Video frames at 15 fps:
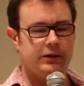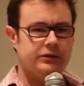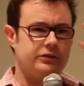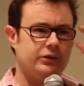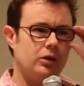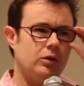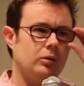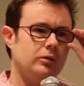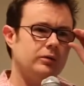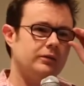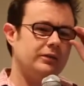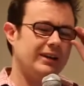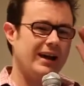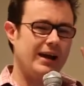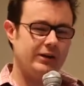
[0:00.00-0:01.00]
So
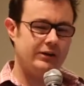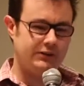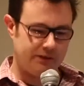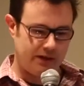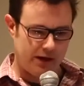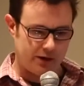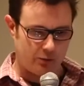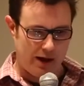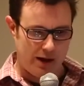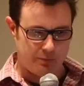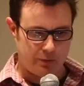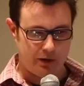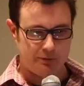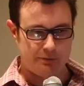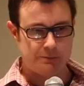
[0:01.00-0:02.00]
to kind of
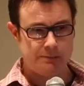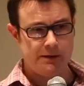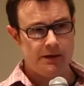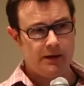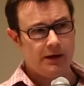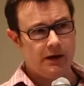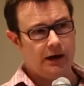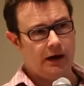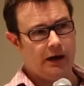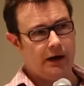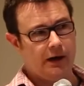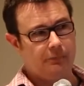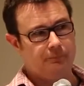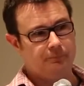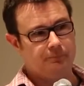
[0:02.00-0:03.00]
wrap off,
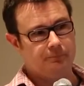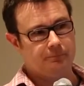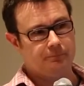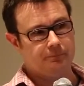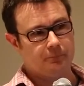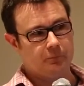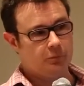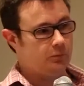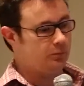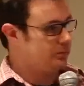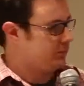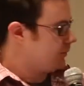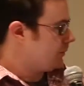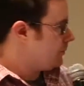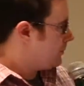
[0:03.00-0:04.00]

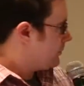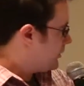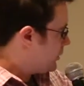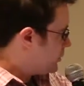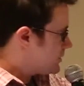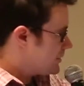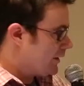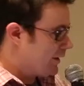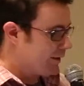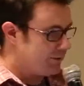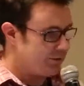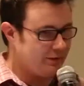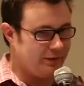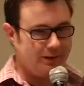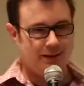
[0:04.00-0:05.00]
no
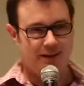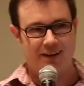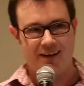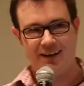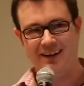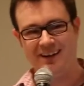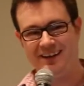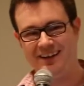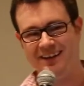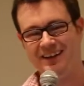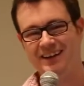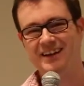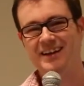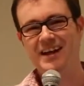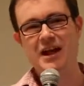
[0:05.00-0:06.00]
slides.
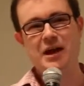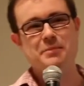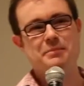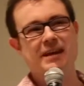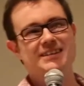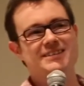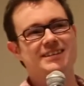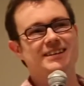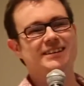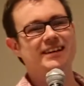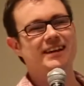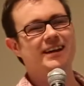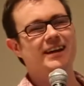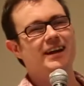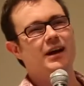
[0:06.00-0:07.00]

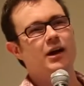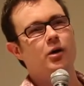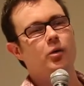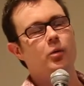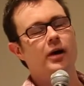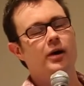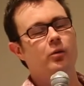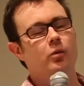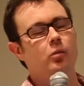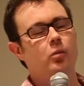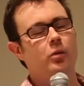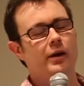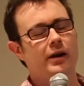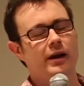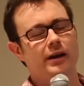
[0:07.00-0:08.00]
Basically,
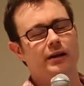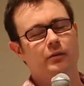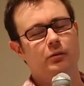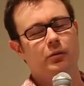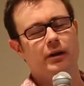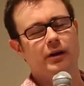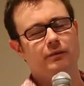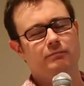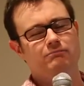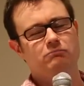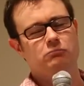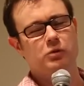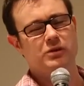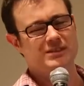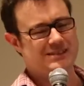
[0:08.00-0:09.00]
what I
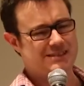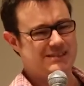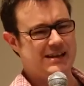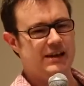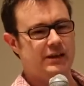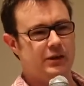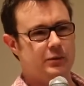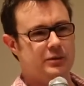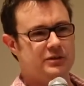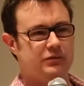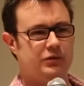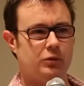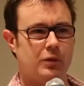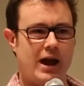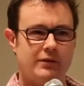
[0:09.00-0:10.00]
would say to you is,
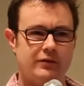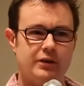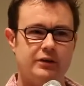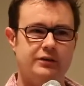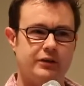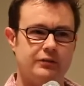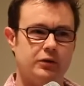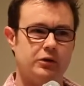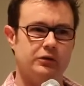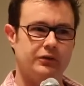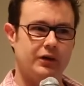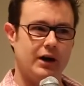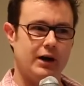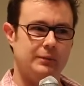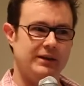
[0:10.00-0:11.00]
if you're having a difficult
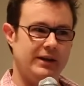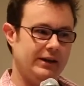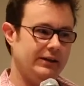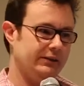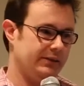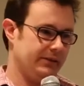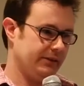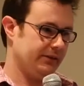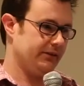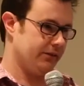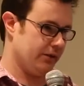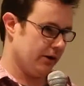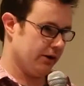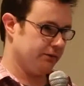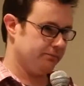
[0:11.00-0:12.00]
time getting things
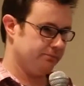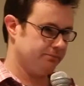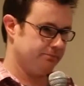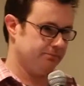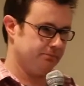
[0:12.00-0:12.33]
done,